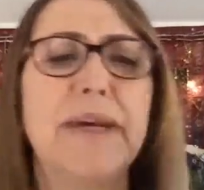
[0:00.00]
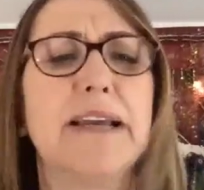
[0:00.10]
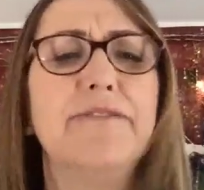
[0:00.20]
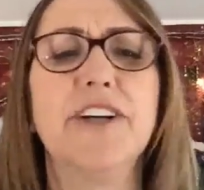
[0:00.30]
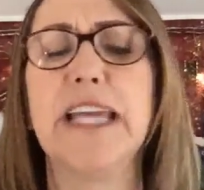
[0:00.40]

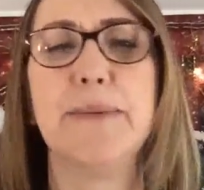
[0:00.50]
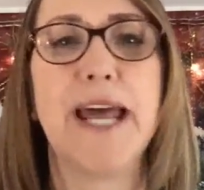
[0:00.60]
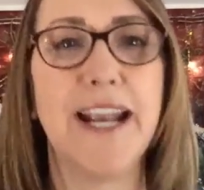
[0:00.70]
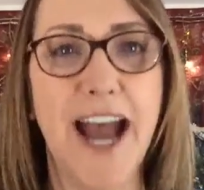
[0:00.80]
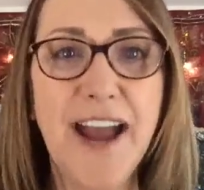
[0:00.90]
forget
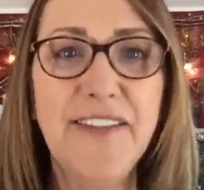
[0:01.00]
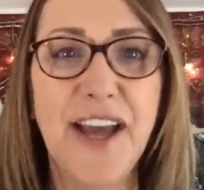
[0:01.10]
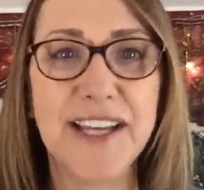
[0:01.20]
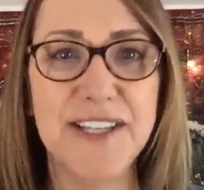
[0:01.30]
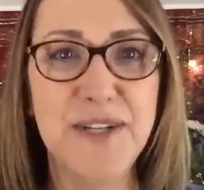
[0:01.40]
about it. I
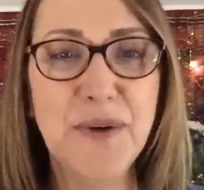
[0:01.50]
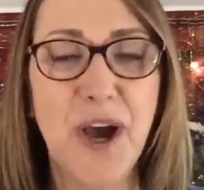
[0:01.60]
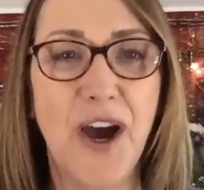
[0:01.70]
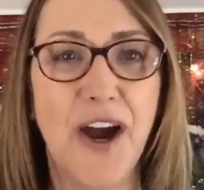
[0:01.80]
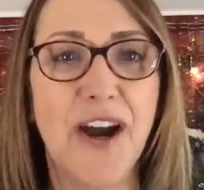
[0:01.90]
like a new
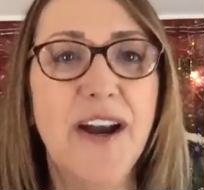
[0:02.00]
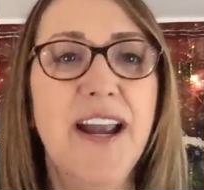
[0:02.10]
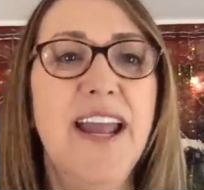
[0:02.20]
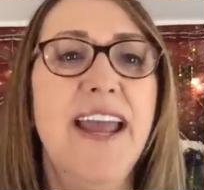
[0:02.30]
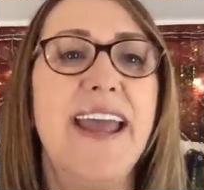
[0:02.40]
car,
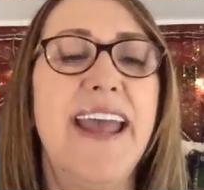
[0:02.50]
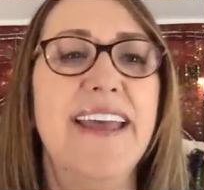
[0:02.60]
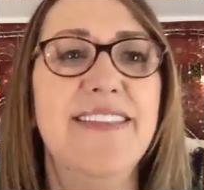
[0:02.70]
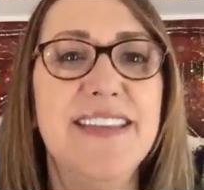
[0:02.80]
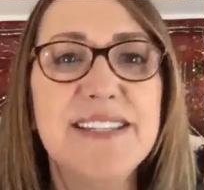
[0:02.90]

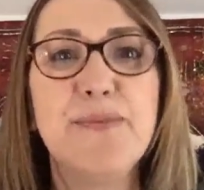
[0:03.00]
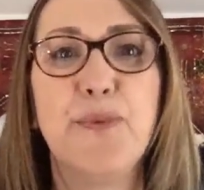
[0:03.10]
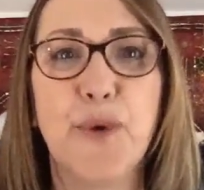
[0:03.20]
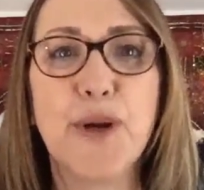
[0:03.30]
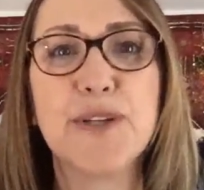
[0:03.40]
and this
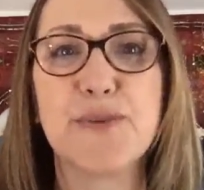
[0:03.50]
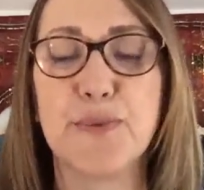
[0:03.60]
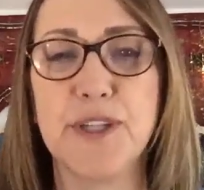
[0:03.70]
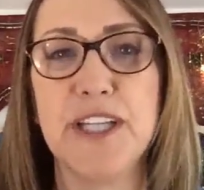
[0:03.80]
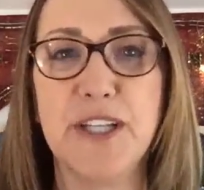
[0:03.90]
works
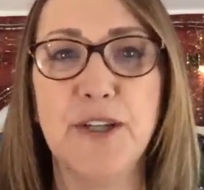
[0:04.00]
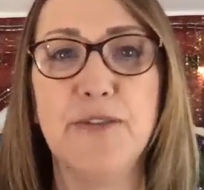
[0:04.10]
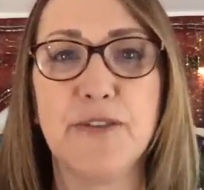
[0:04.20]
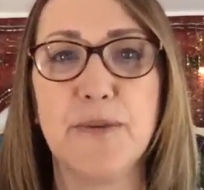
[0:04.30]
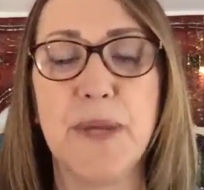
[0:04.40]
really good
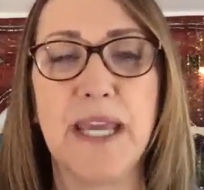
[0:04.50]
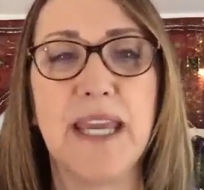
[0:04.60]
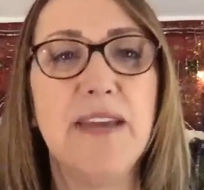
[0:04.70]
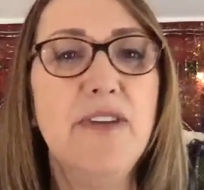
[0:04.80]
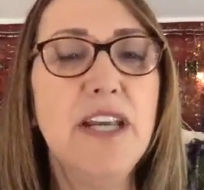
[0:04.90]
for me.
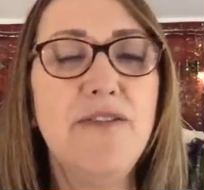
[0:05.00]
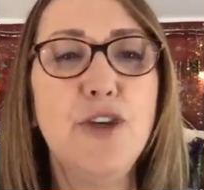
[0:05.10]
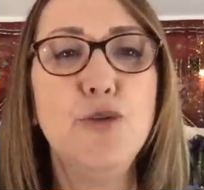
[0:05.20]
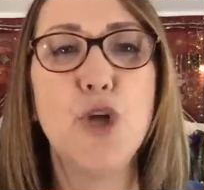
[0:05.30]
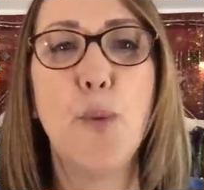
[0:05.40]
Even if
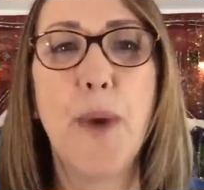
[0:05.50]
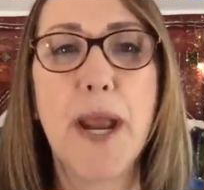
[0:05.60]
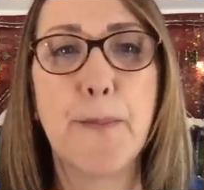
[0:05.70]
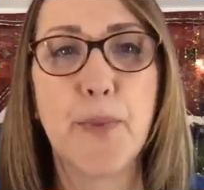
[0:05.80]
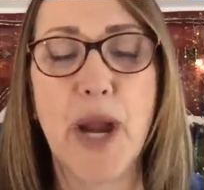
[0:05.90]
you don't buy
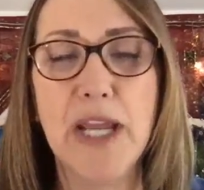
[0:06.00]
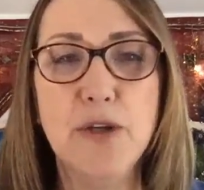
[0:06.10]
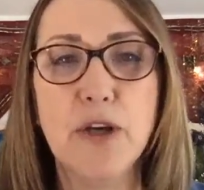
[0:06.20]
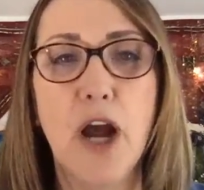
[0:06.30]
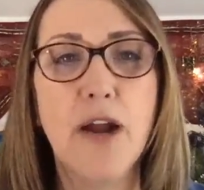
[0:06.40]
a brand
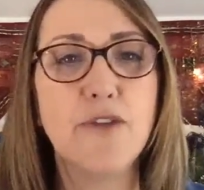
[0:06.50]
new car, if you